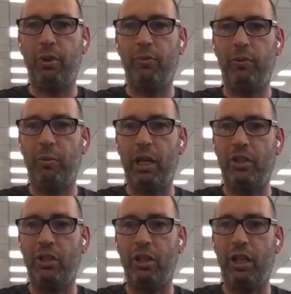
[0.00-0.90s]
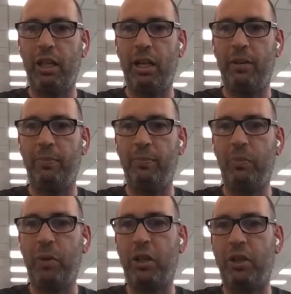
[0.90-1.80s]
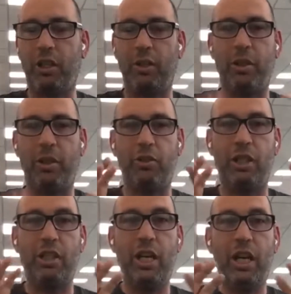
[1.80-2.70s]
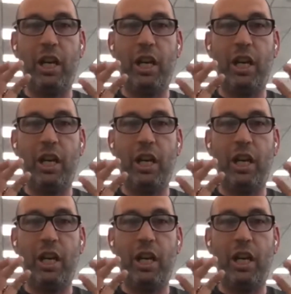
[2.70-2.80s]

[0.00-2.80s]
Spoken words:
information by contrast.